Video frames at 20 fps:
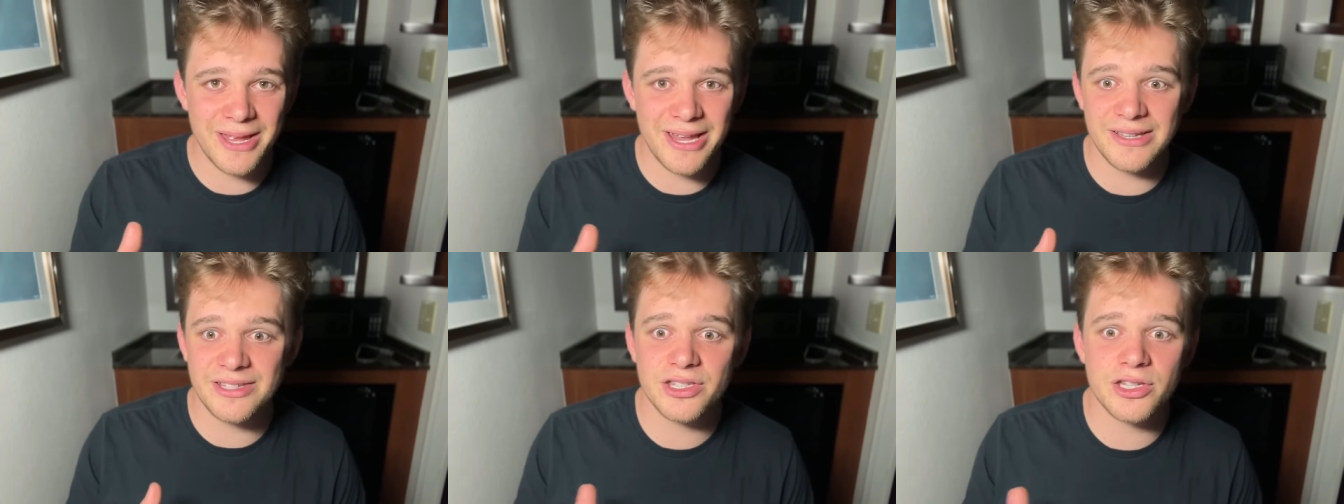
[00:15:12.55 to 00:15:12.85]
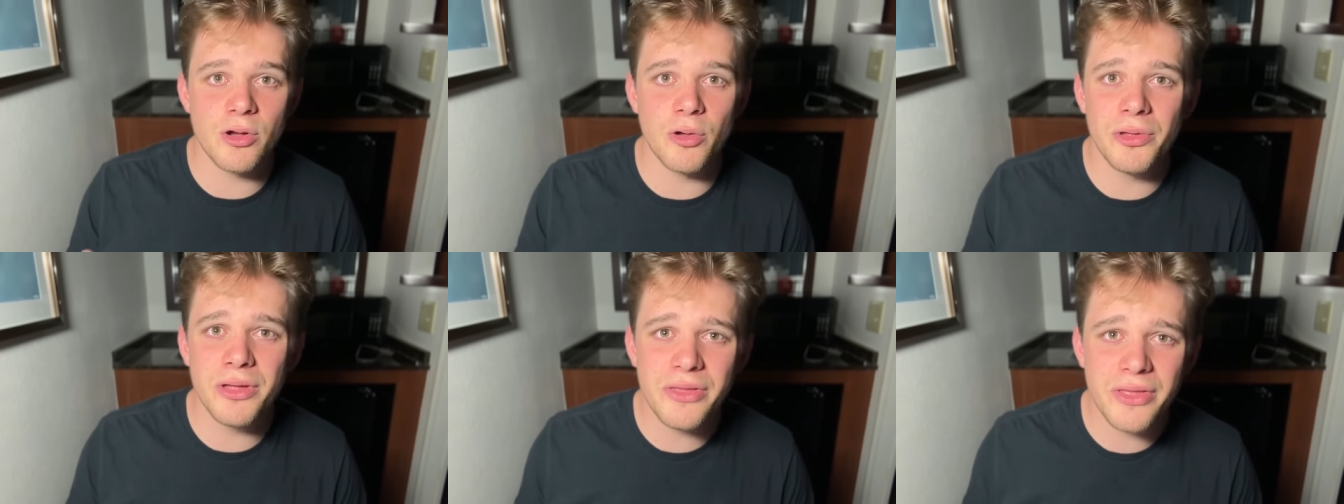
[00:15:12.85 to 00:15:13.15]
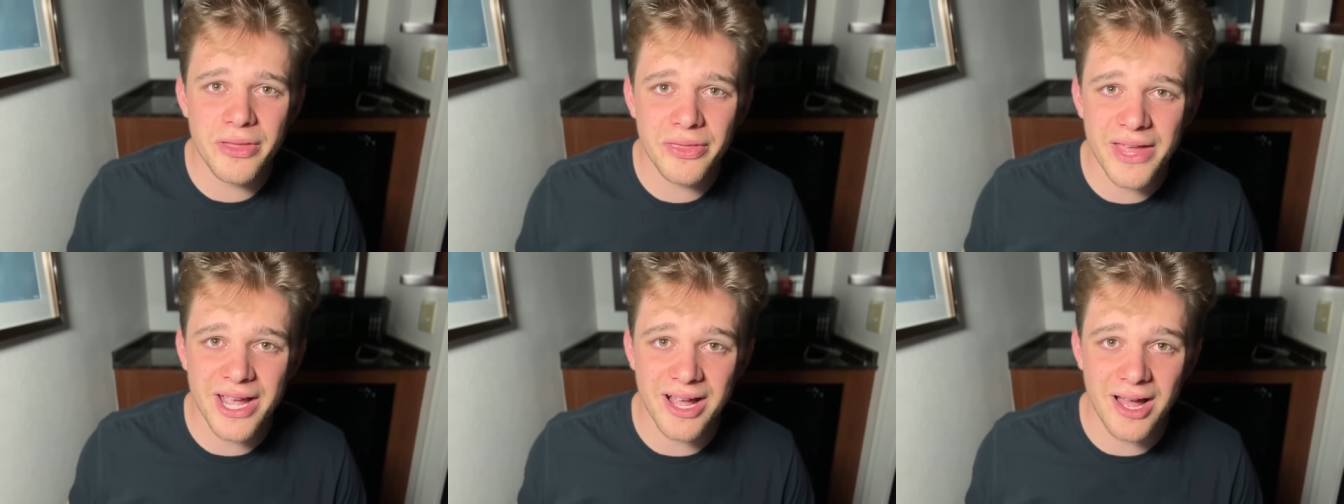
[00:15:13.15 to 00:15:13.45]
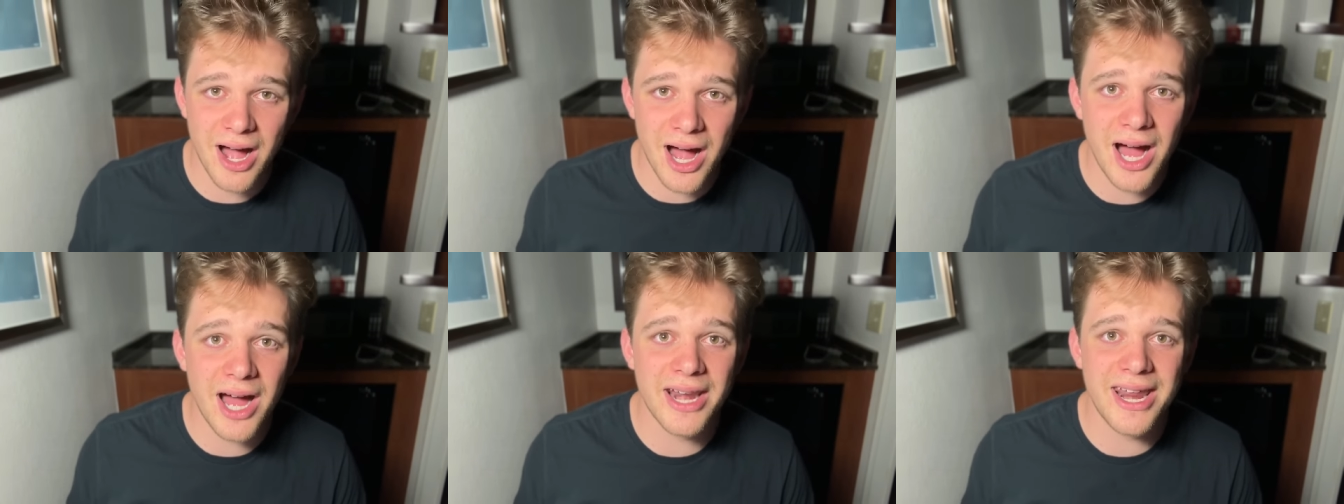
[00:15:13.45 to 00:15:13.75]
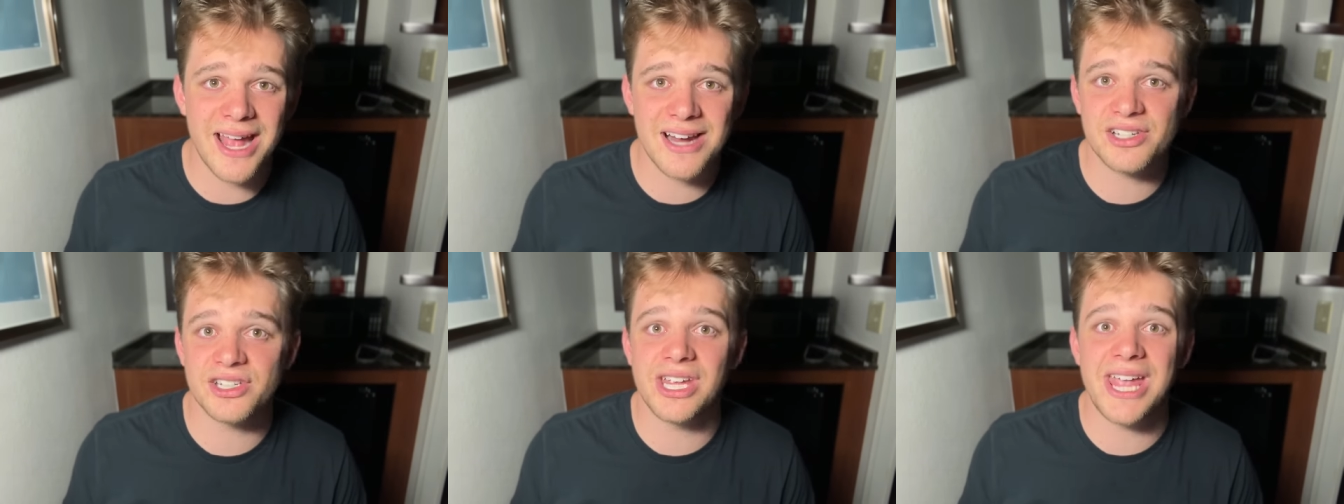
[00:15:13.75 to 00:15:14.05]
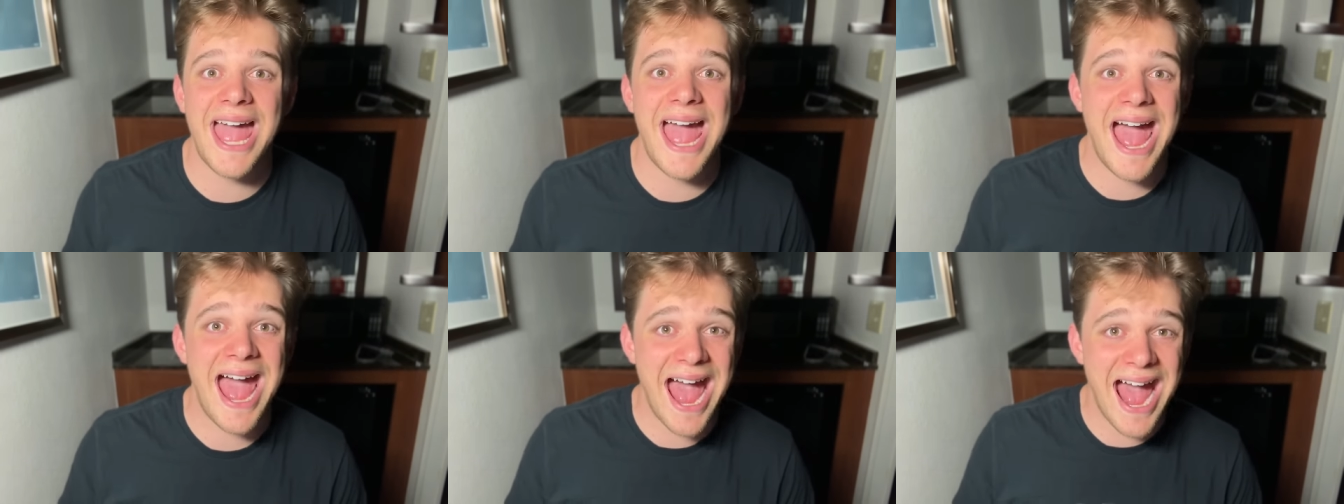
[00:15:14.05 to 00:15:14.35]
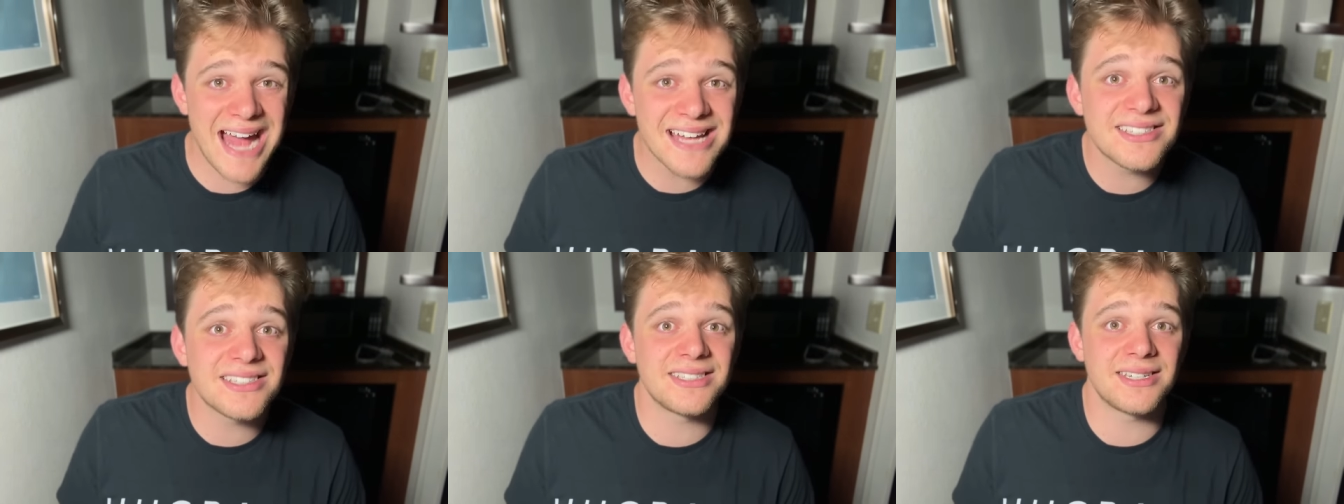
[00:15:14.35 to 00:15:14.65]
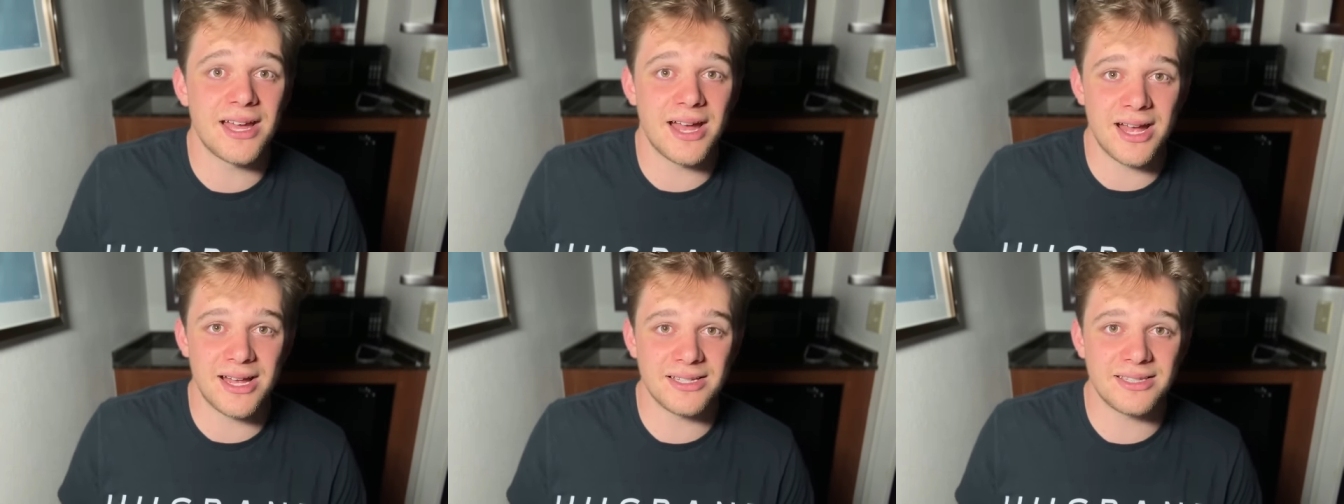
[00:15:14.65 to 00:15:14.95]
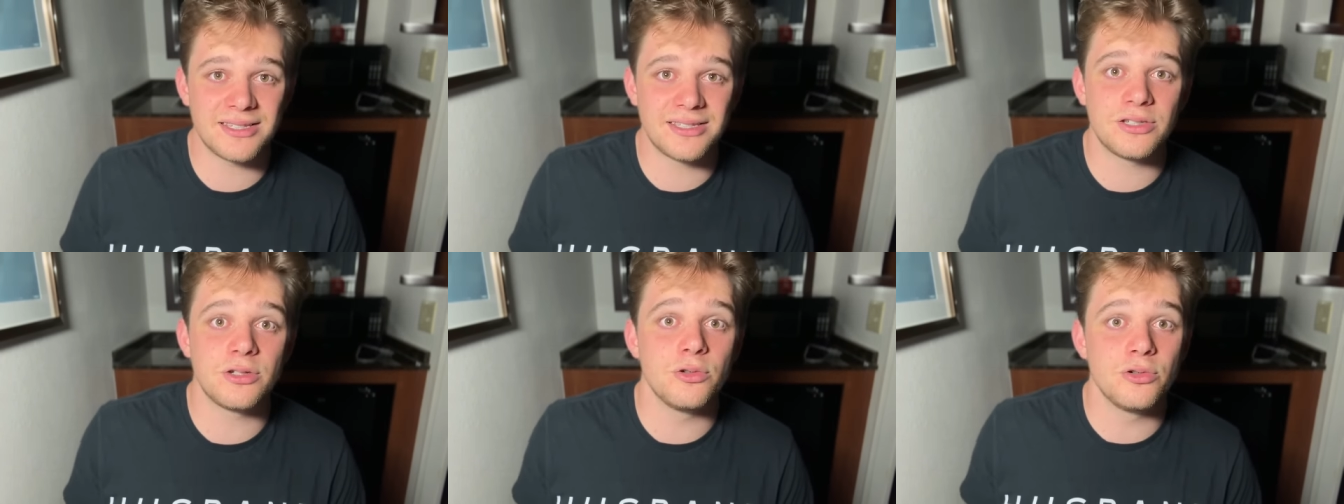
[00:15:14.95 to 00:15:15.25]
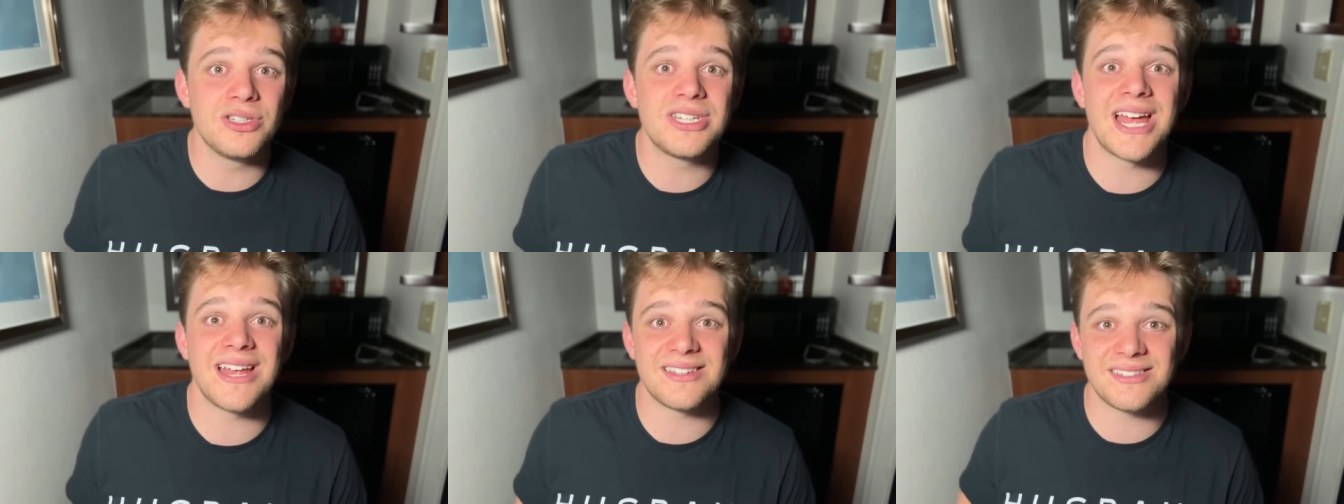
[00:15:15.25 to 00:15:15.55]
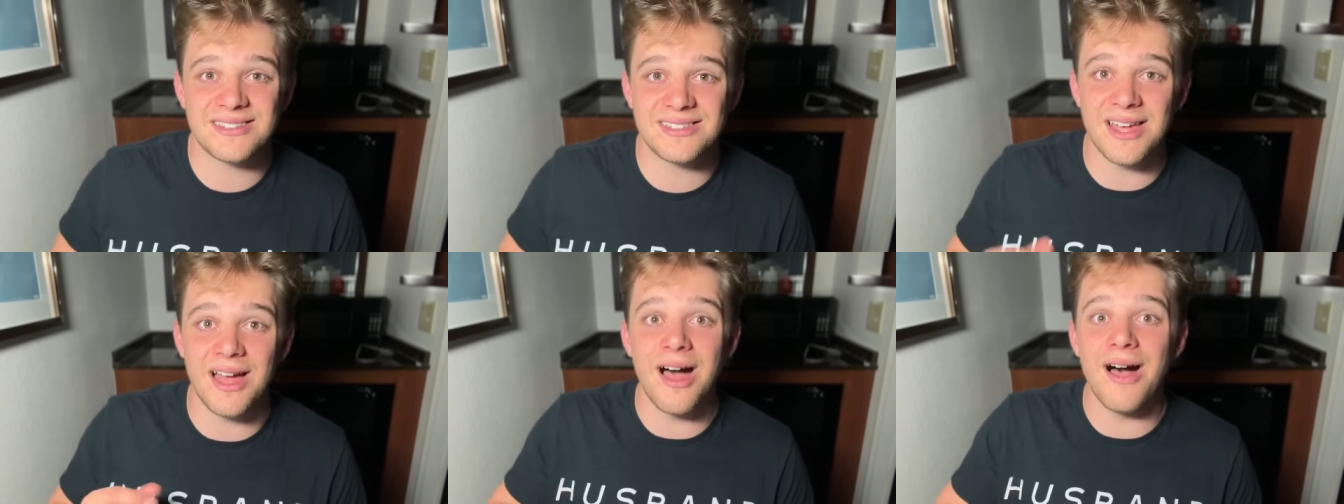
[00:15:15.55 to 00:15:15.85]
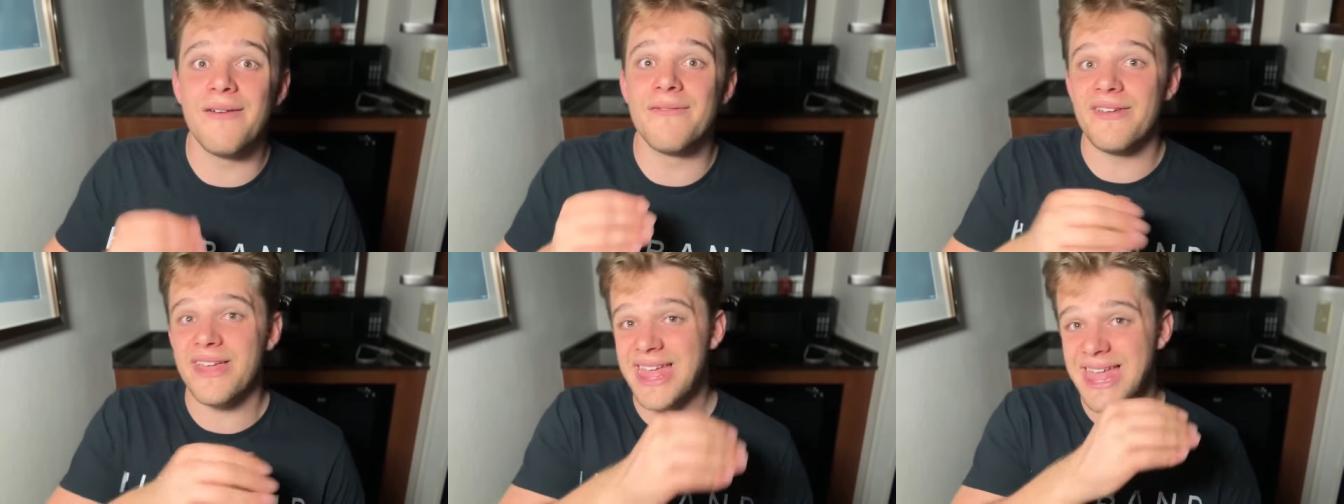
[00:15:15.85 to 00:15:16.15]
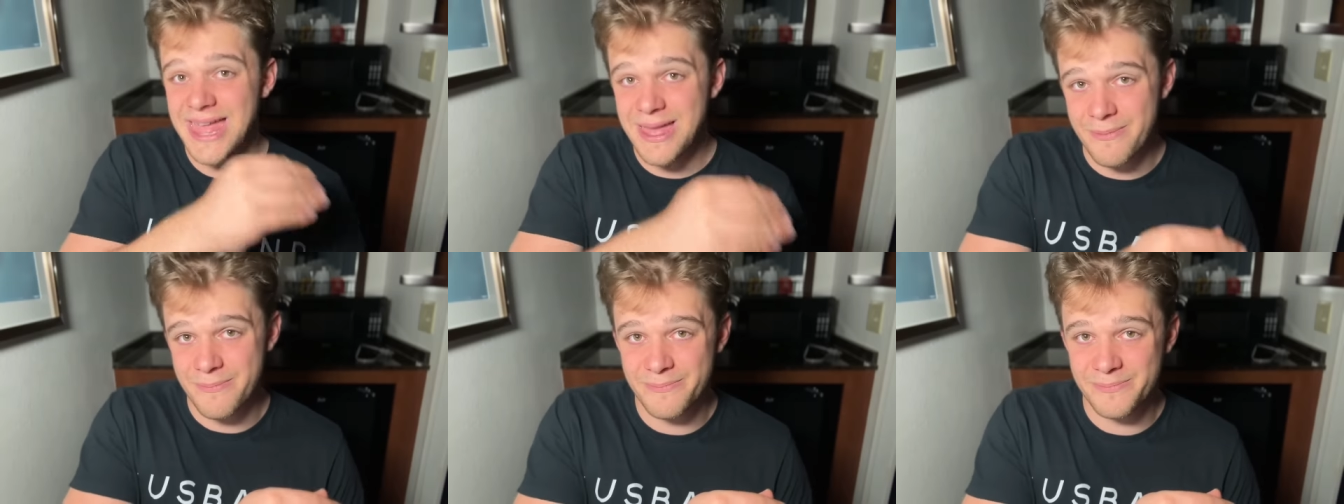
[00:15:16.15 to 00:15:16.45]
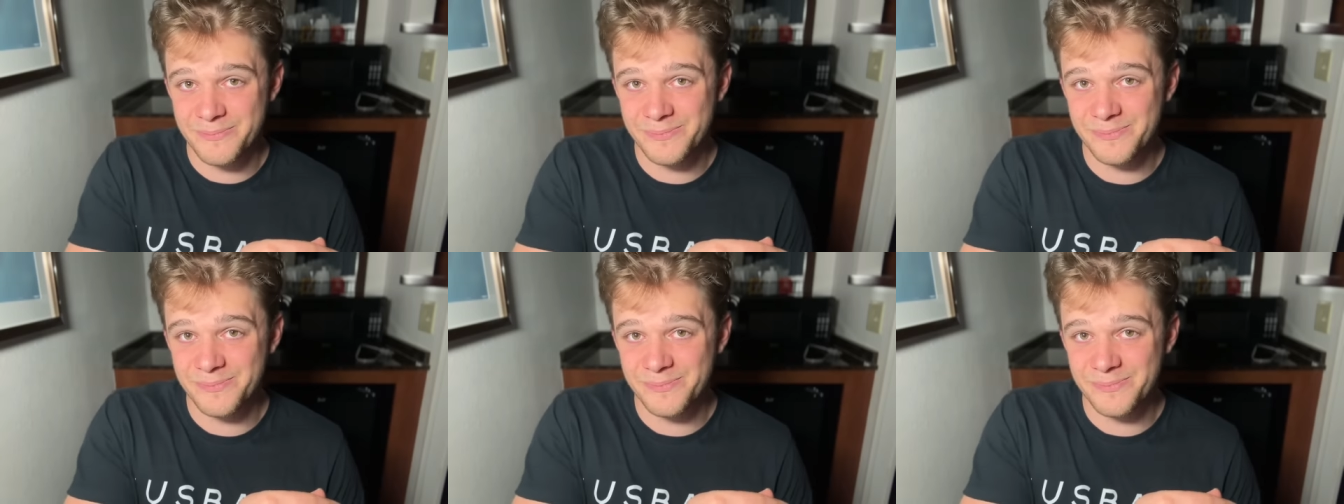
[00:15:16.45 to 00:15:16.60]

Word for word: And it's the only thing that God actually asked us to test of him.